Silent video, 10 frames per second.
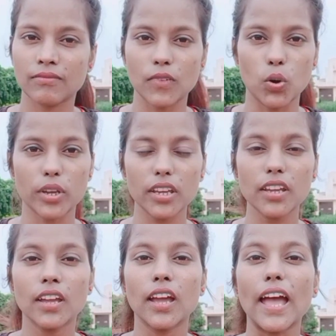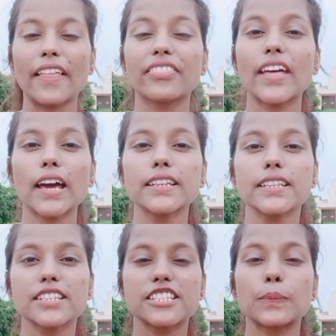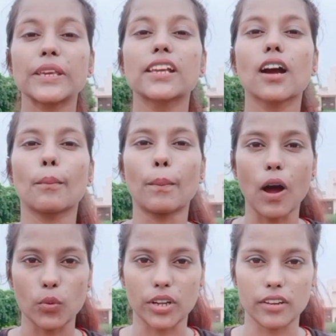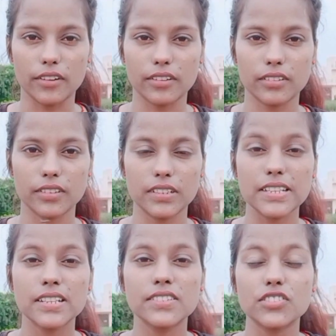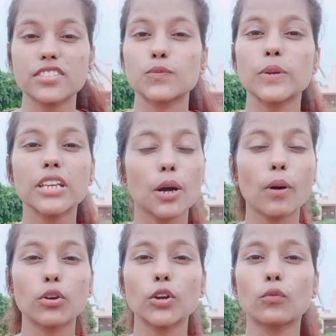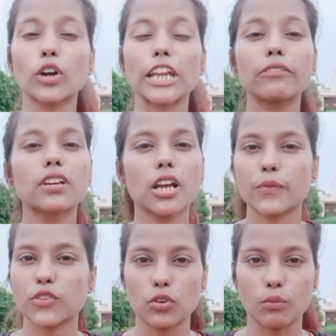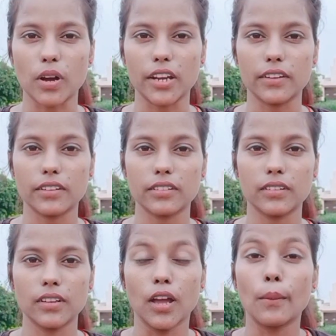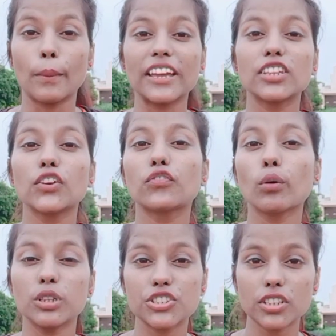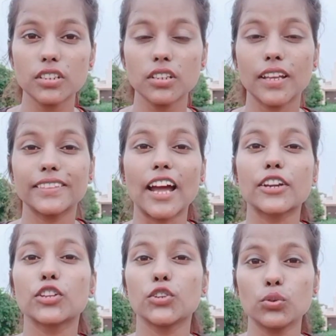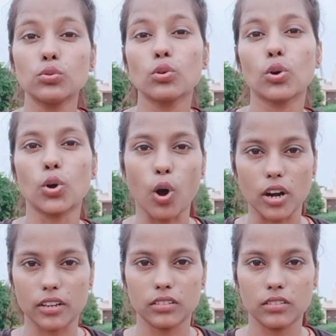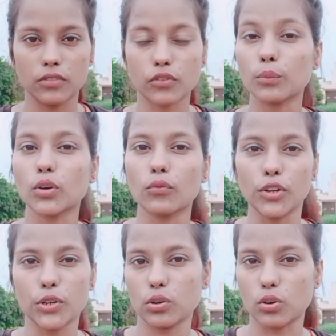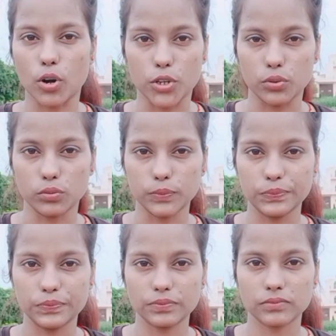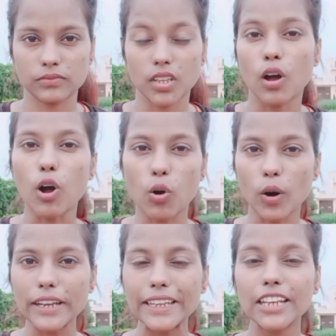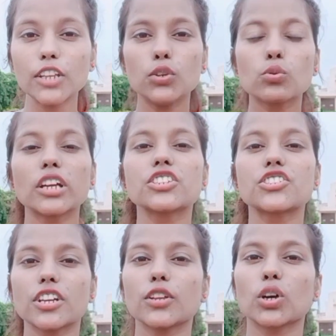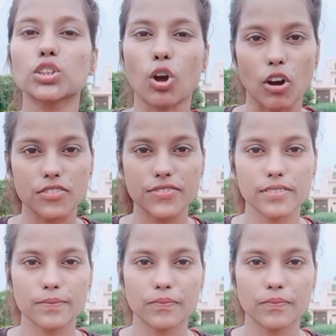okay, and then speak about it. Just speak about it whatever comes in your mind by the information that you got from the video or audio. Accordingly, you can share your thoughts.